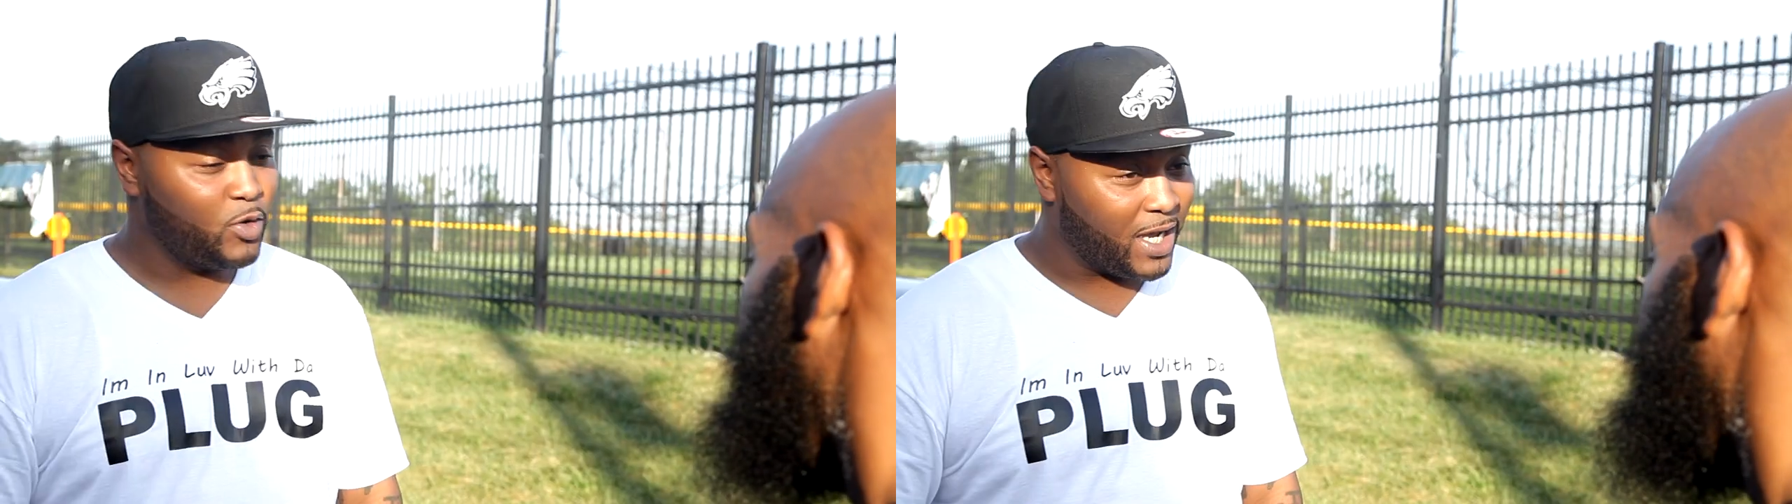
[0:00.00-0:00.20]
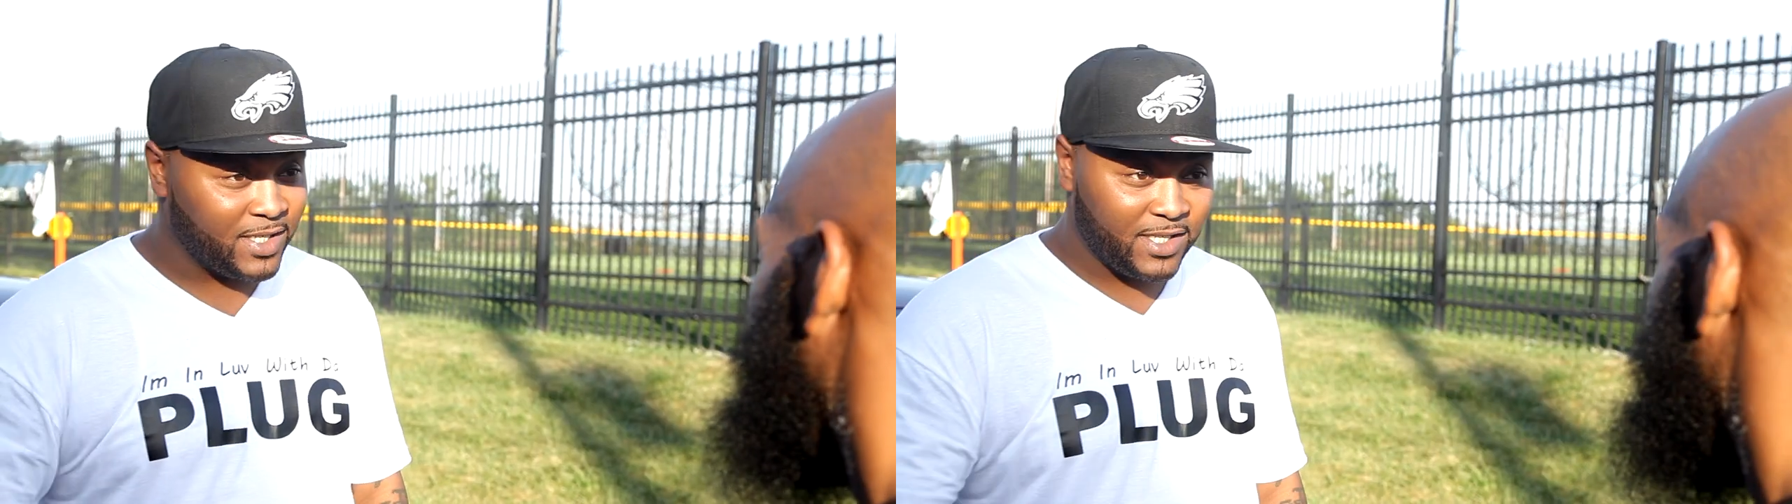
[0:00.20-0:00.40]

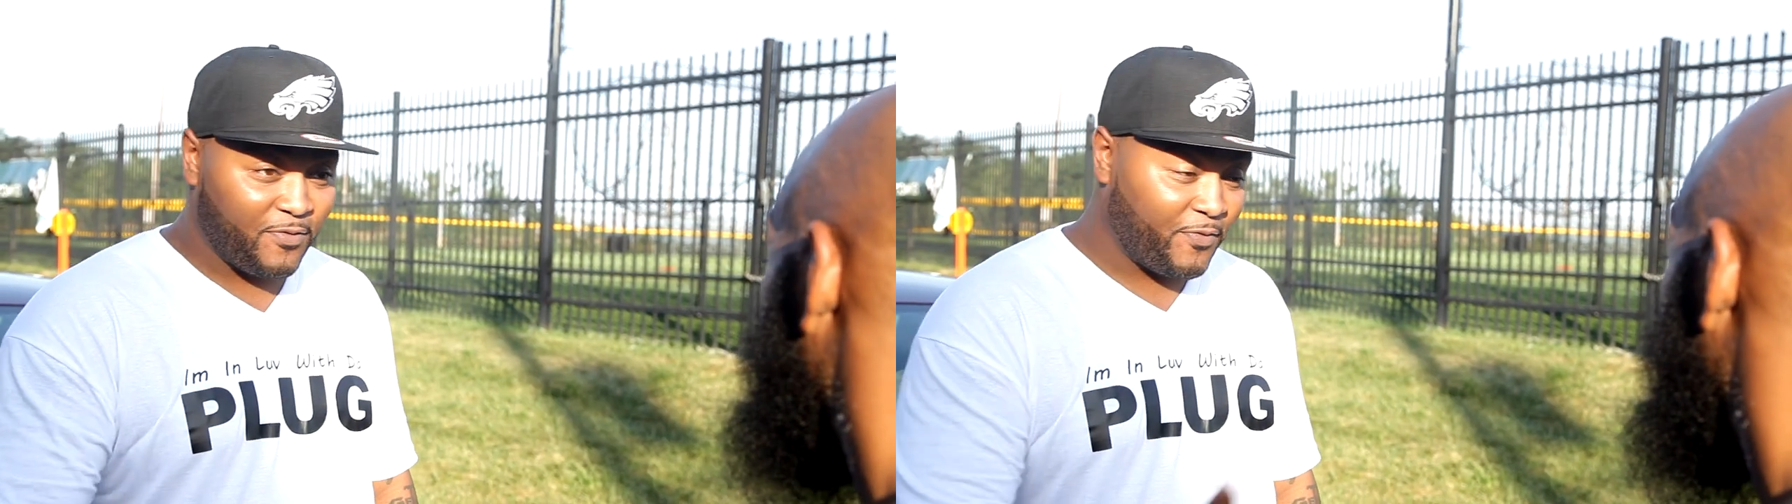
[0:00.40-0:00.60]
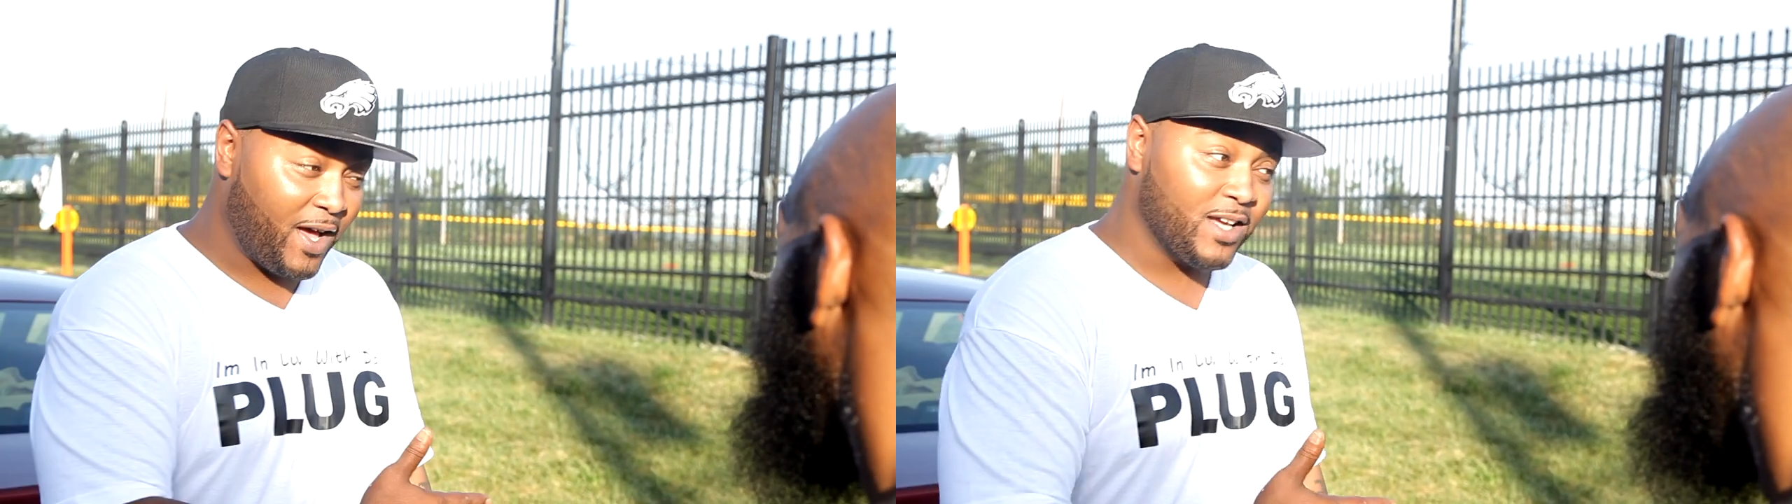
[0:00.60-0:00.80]
You gotta
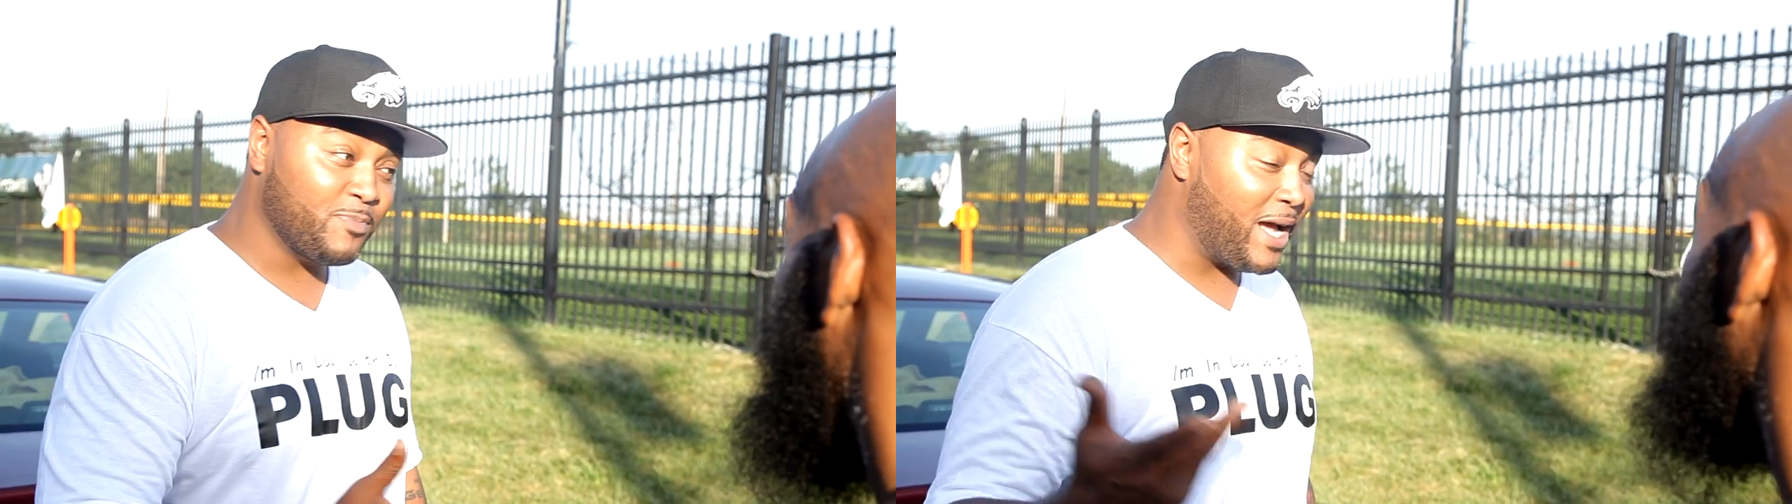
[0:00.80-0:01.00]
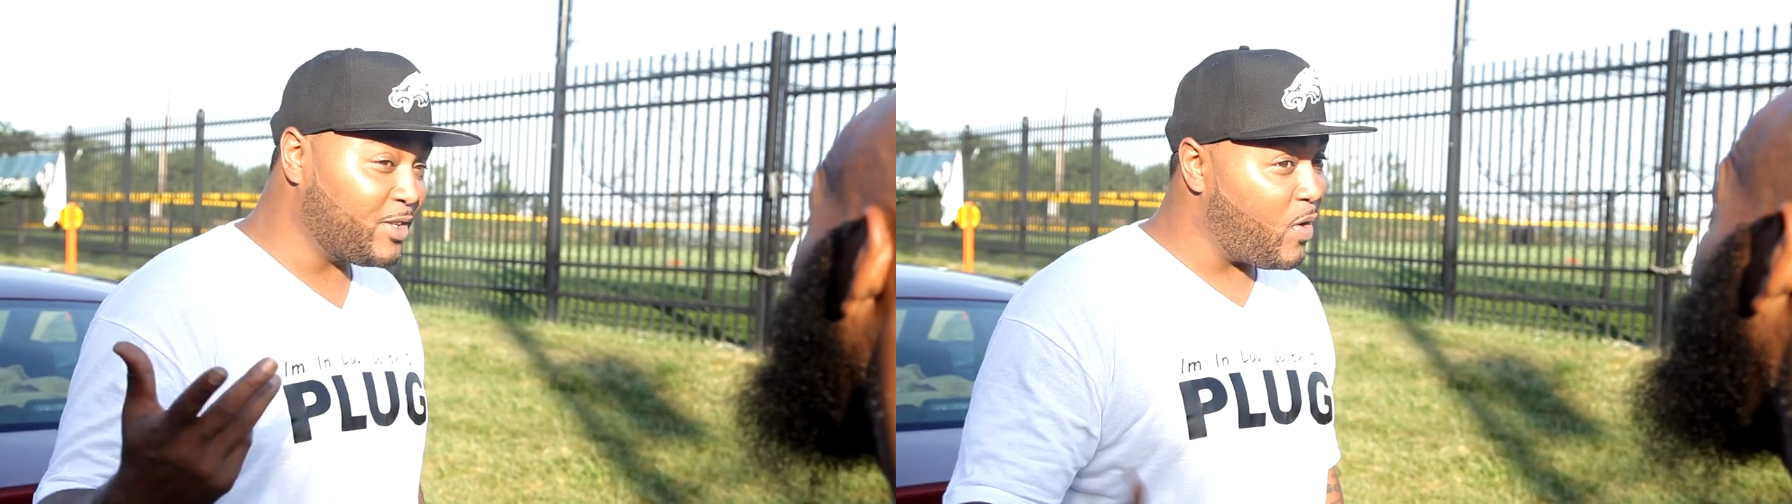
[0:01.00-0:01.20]
send
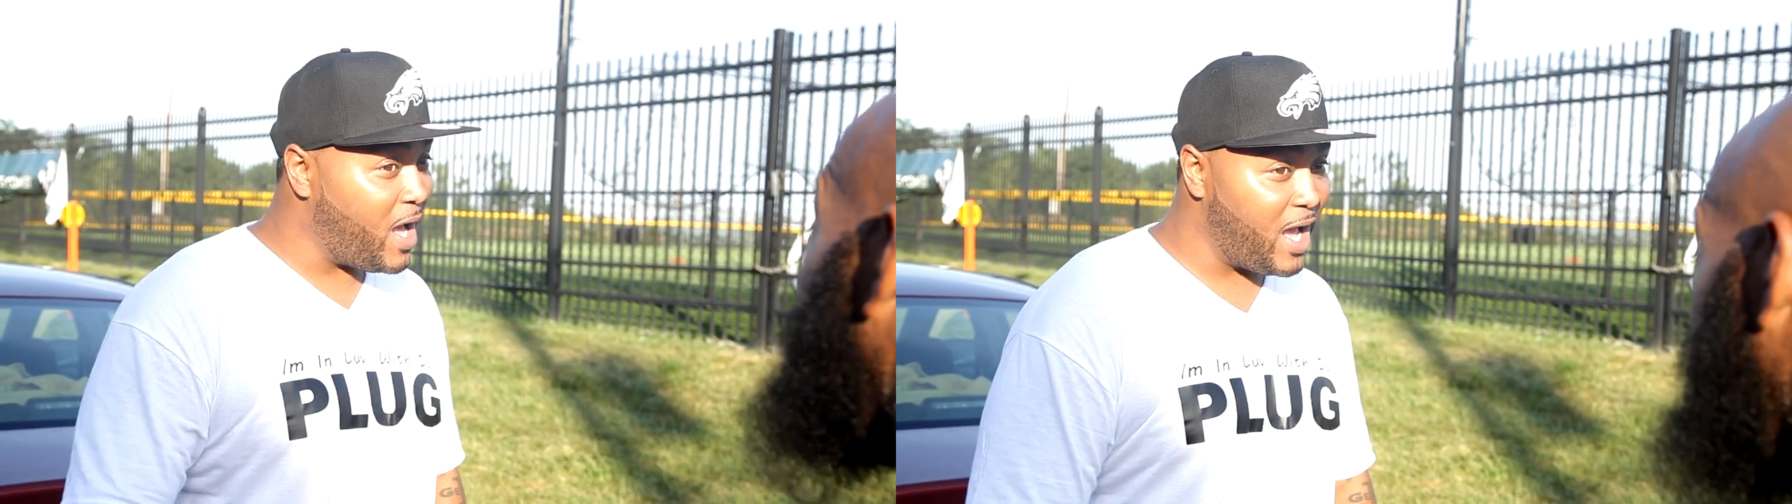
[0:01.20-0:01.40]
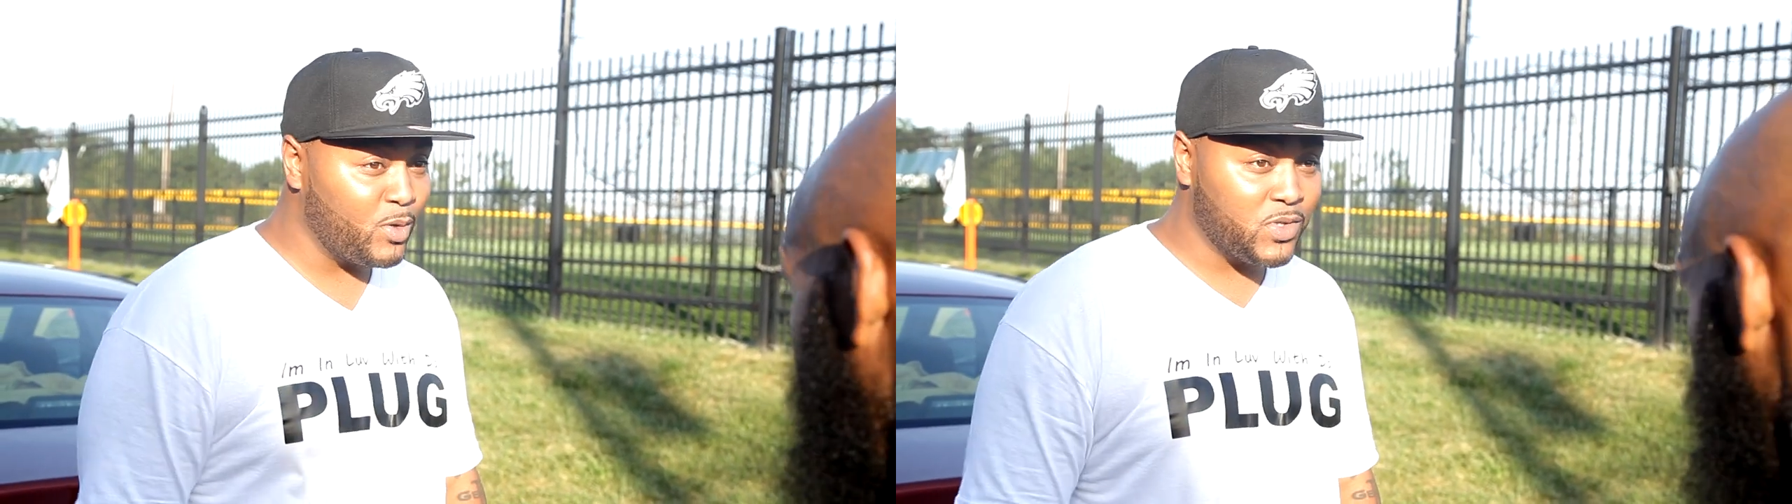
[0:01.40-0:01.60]
funds back to
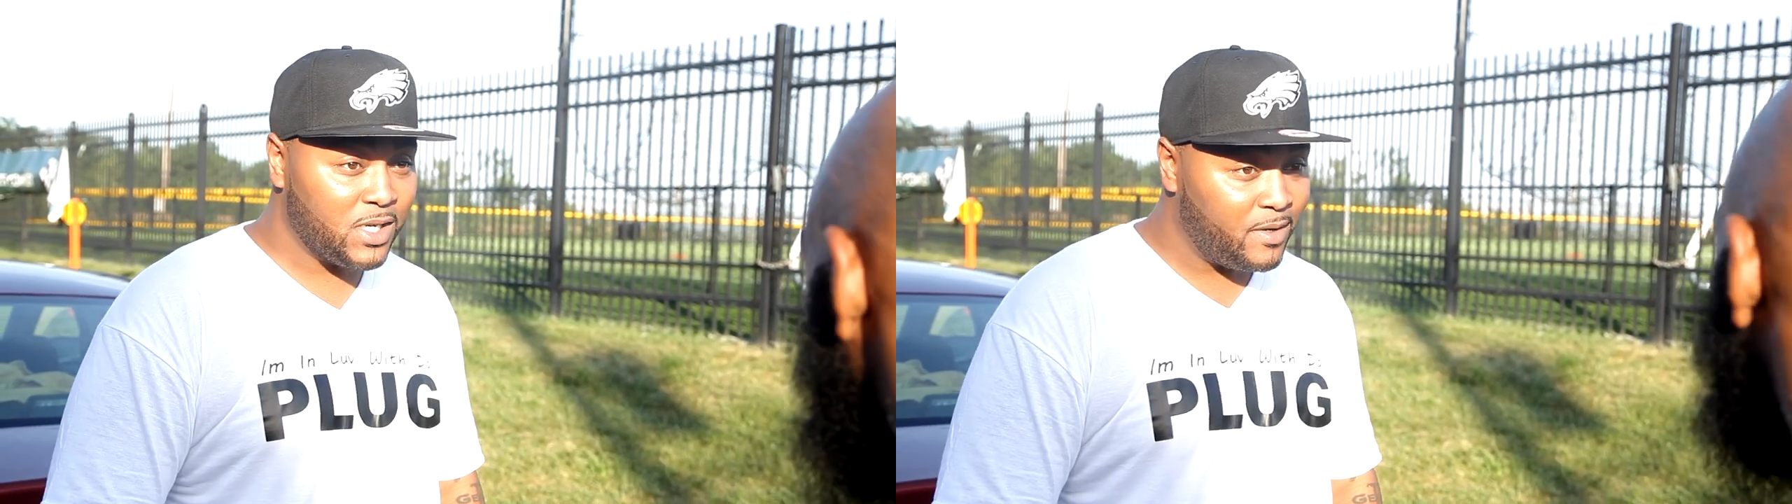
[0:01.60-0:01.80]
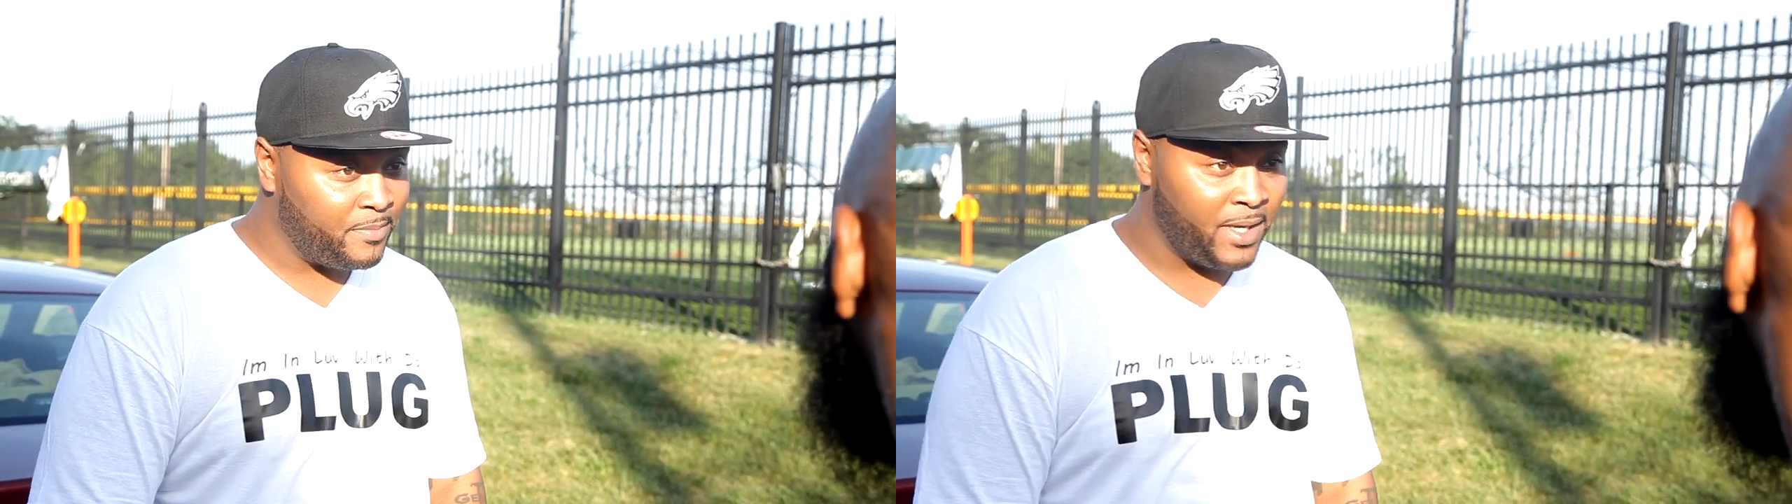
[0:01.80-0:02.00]
Ohio,
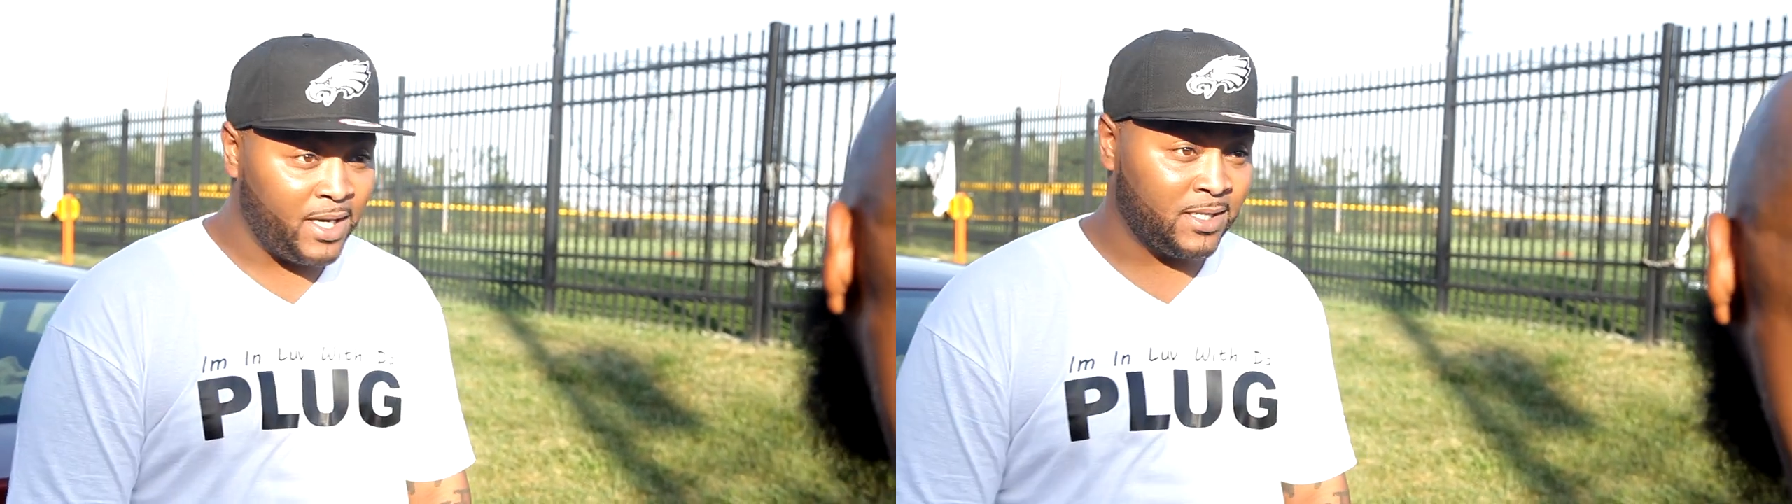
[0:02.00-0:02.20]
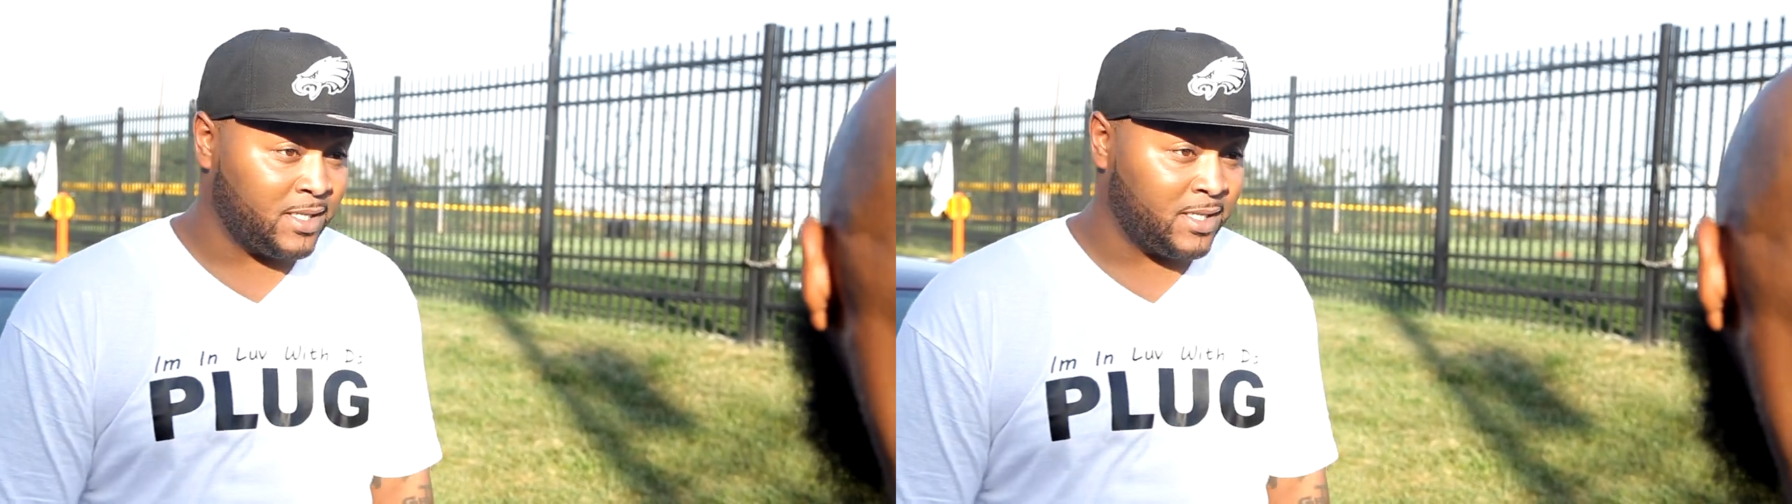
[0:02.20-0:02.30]
something, man.